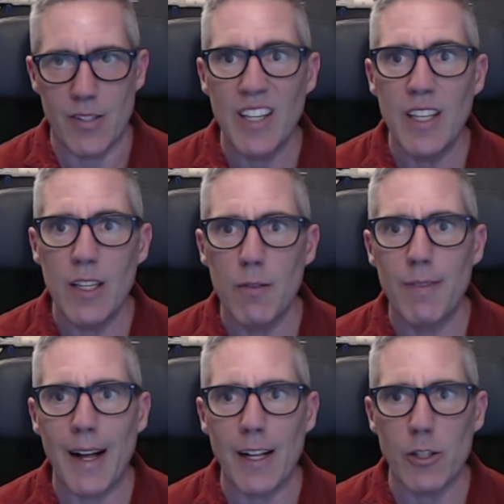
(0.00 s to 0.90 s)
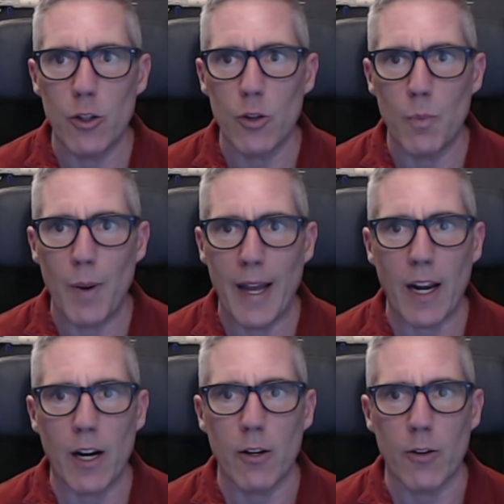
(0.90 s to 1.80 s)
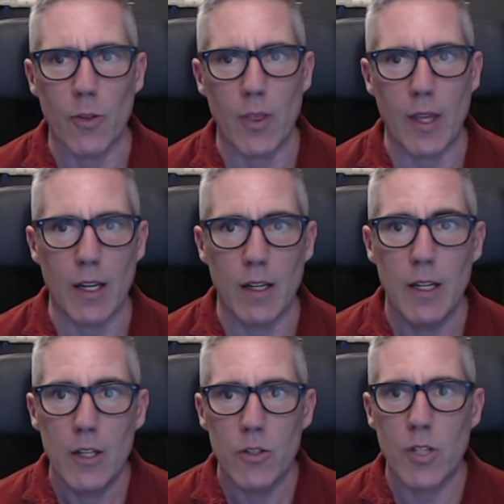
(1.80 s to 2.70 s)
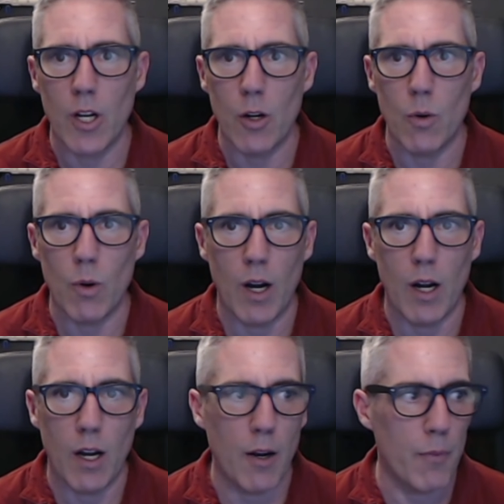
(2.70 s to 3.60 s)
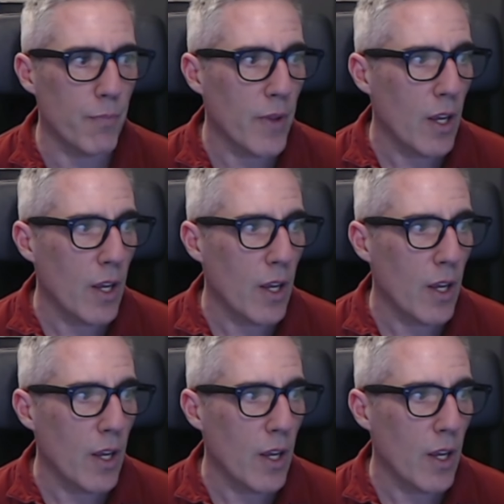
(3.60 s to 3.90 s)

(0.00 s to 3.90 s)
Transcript: key value pair thing. So